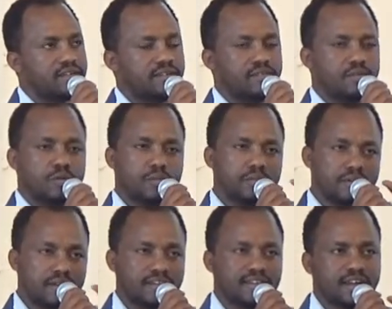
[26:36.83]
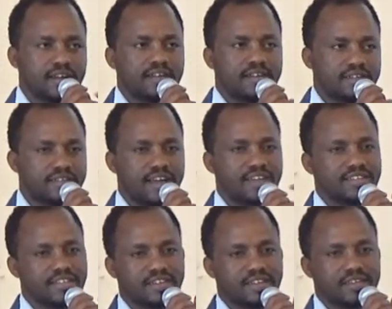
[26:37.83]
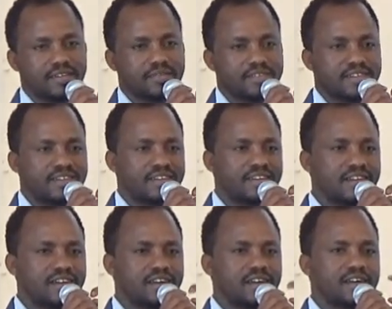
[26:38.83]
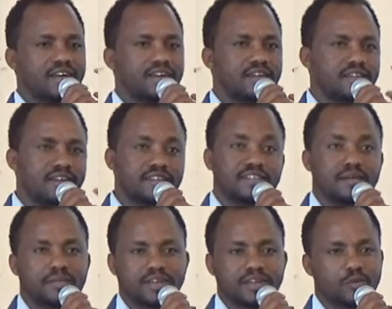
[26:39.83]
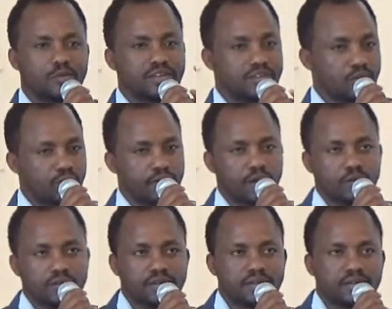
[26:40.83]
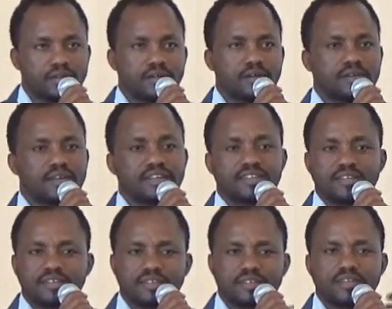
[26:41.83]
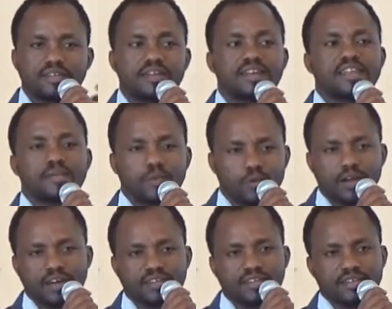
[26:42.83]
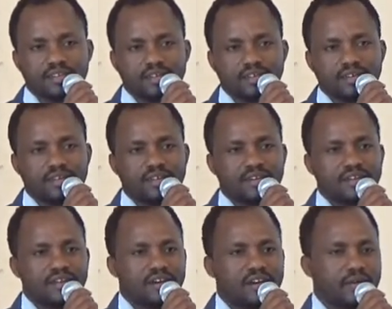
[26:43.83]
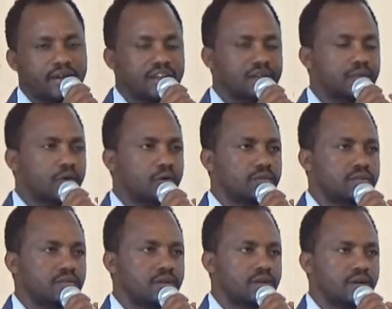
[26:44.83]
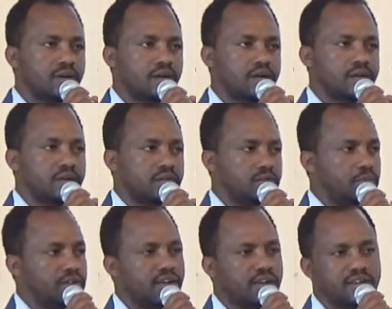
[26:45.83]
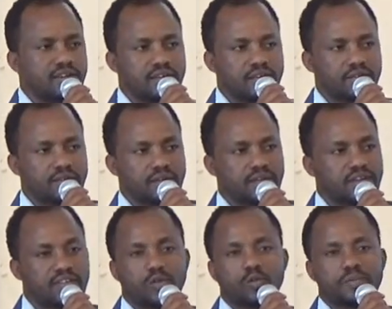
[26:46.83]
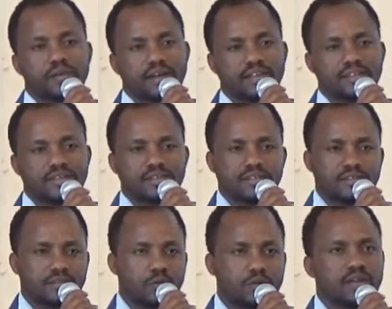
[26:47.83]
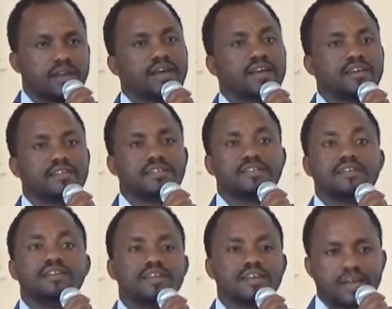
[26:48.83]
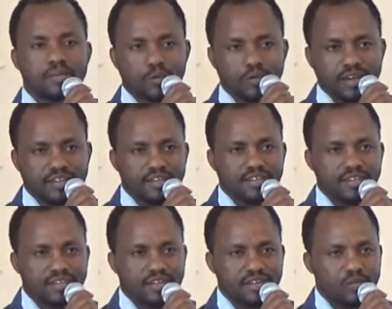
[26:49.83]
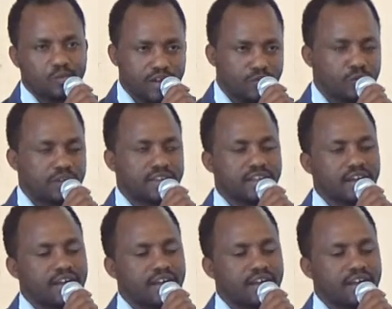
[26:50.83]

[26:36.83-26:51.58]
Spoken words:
from data science initiatives, there is something which is overlooked. That is data production. Am I clear? Because especially in developing countries, bottleneck is in data production. We have no data.